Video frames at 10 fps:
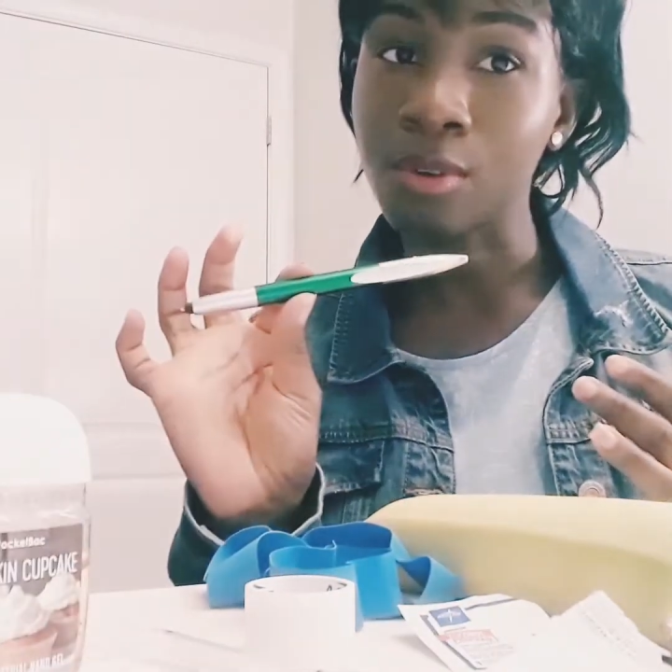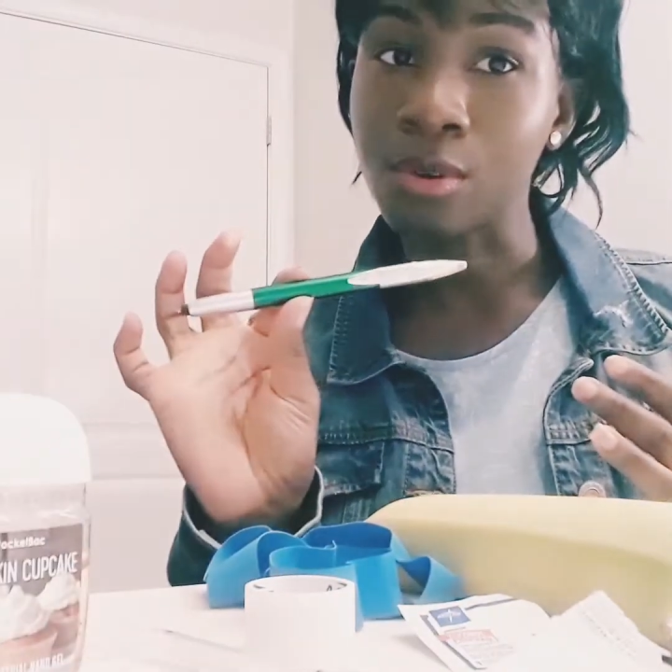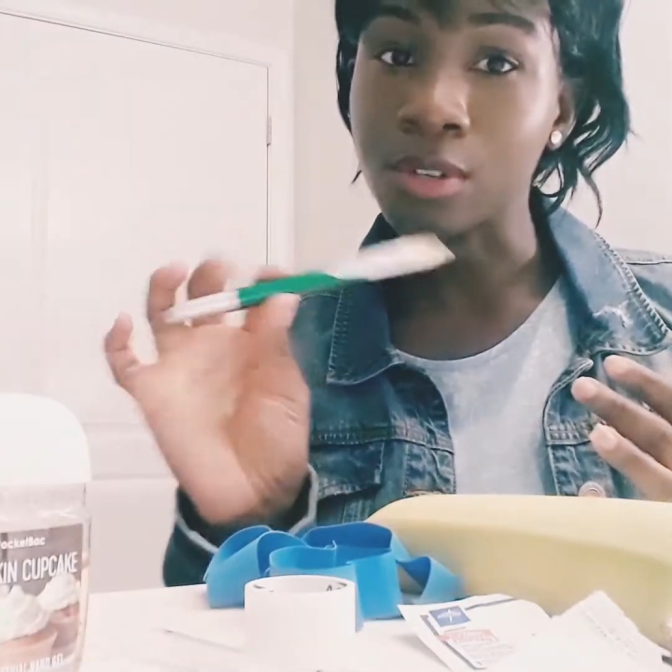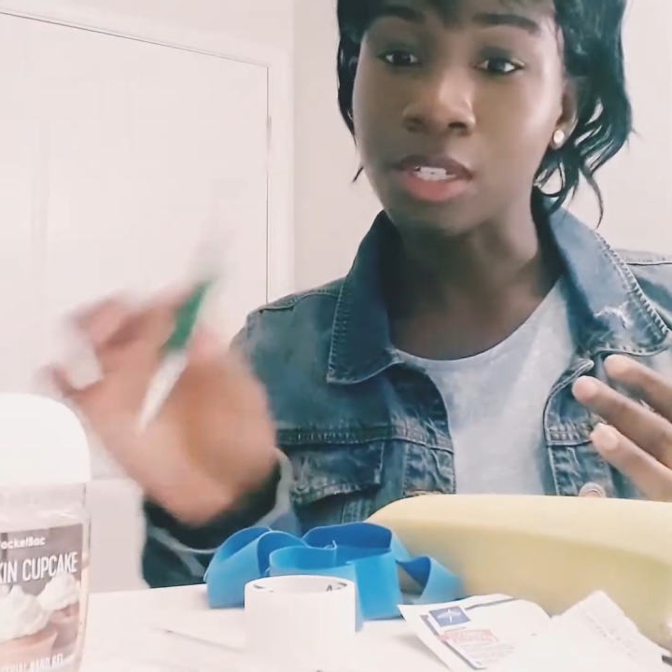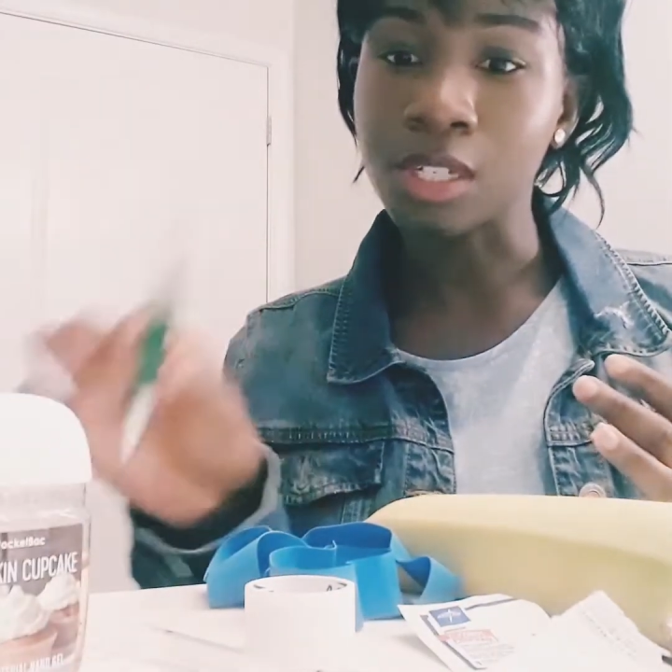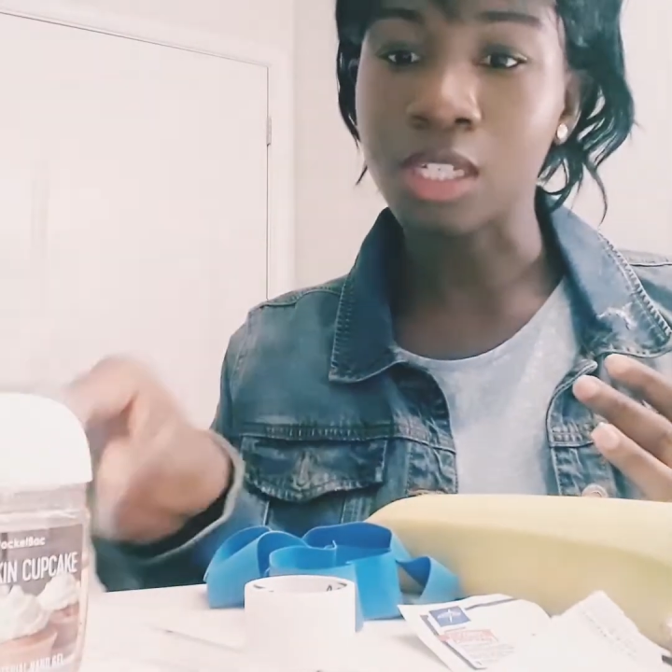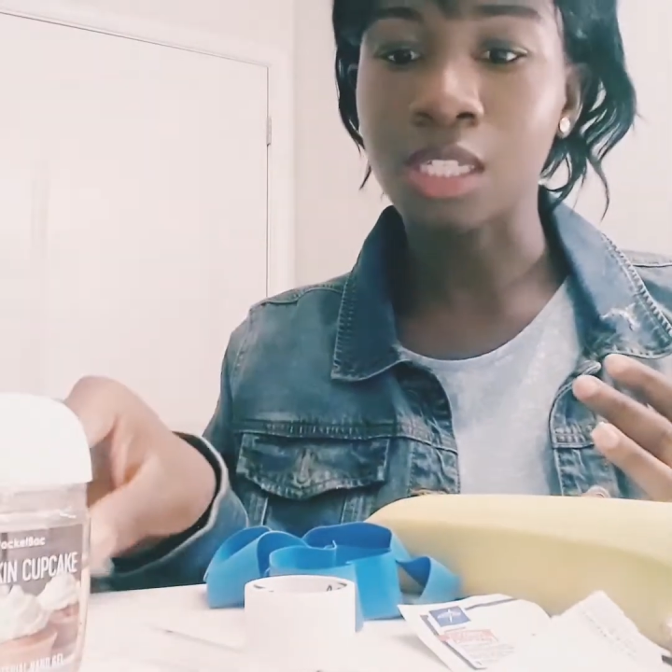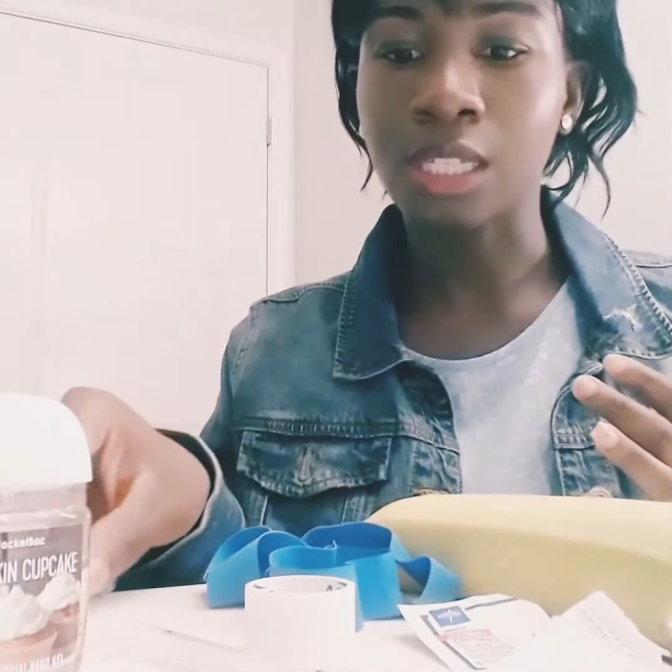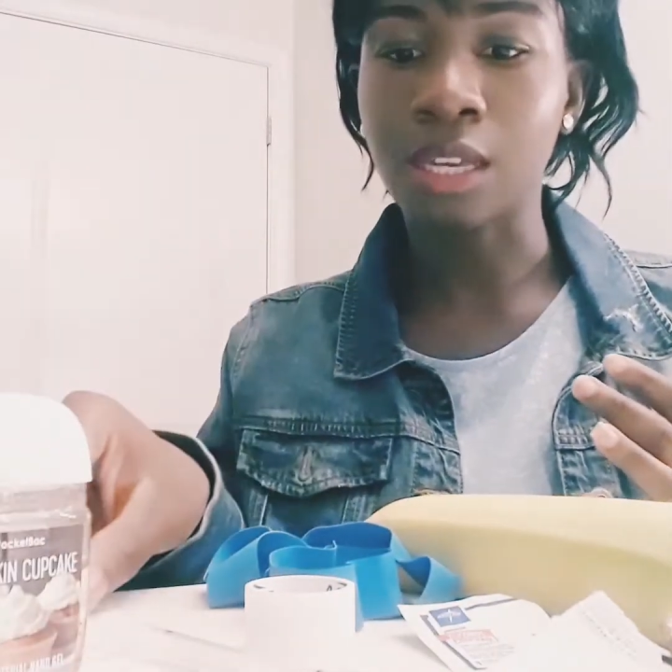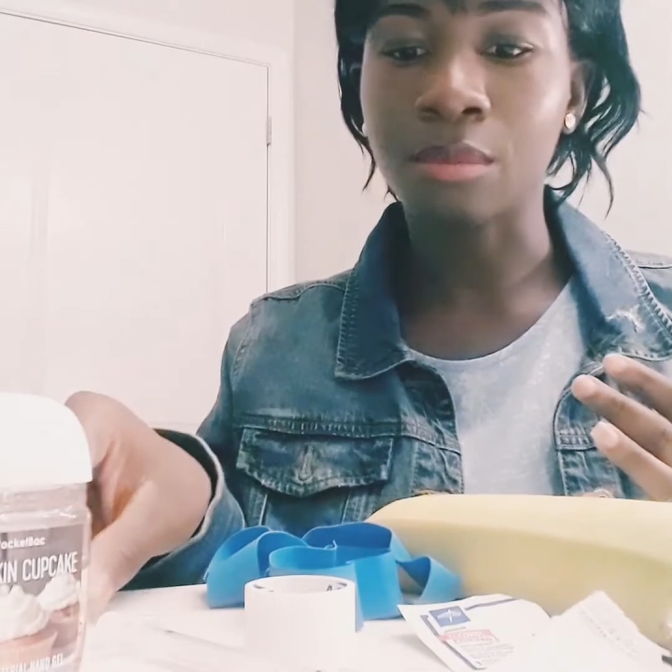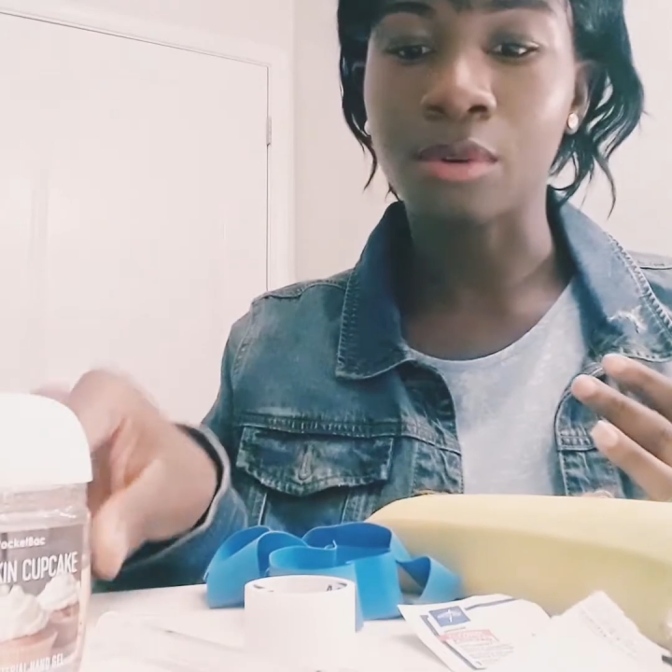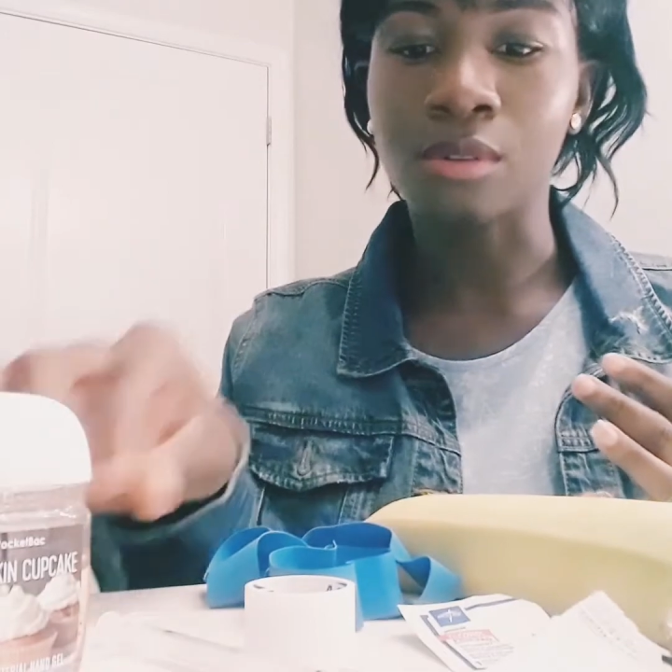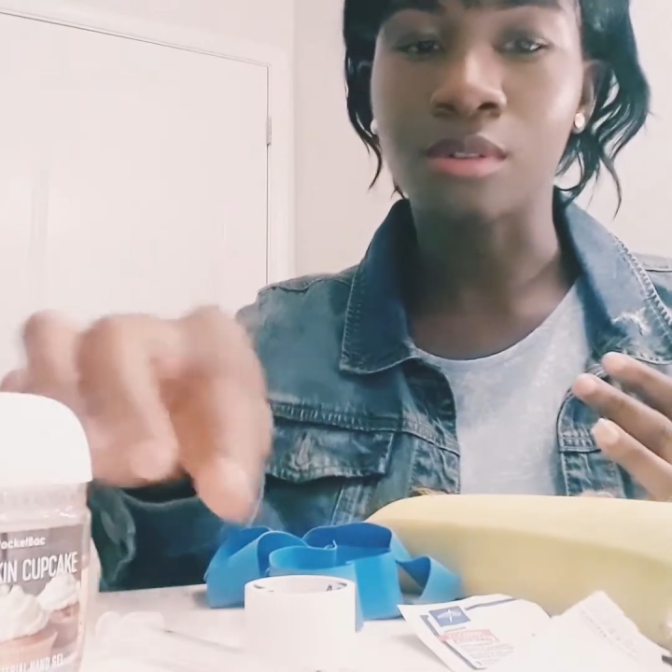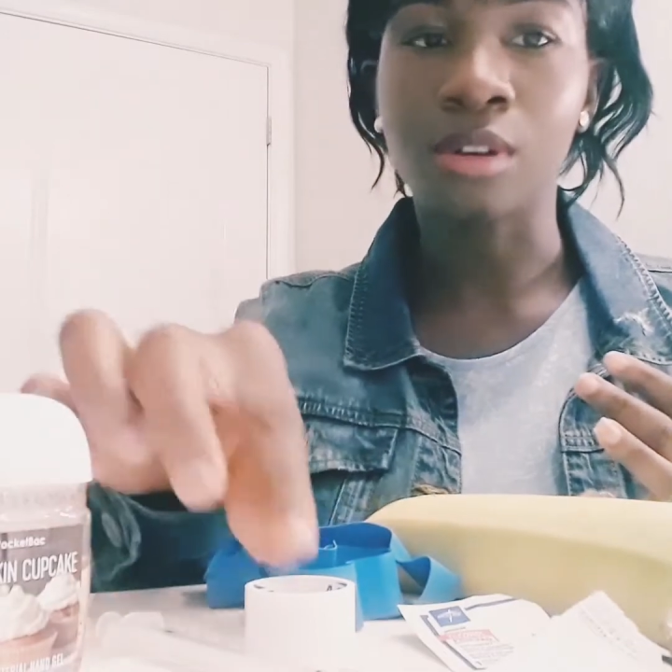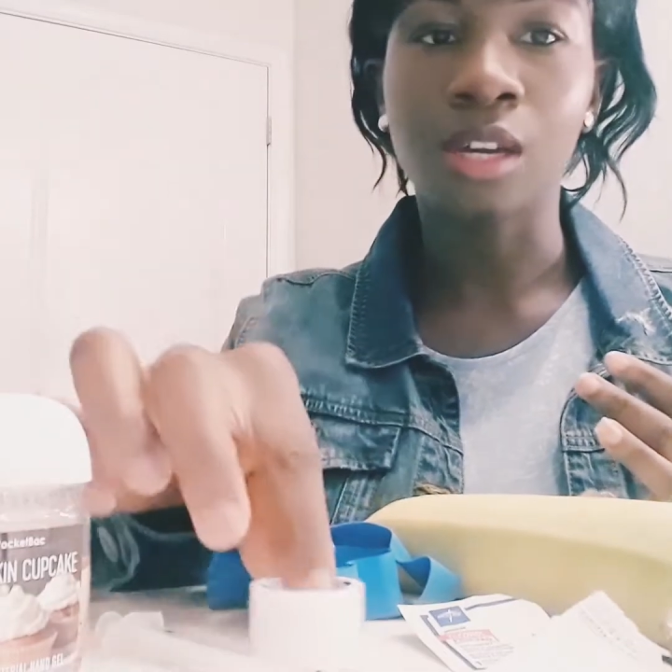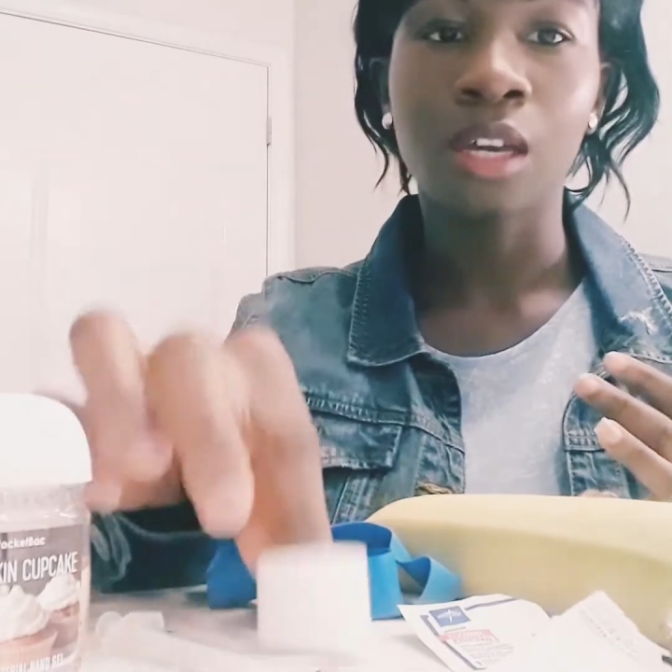course, the label,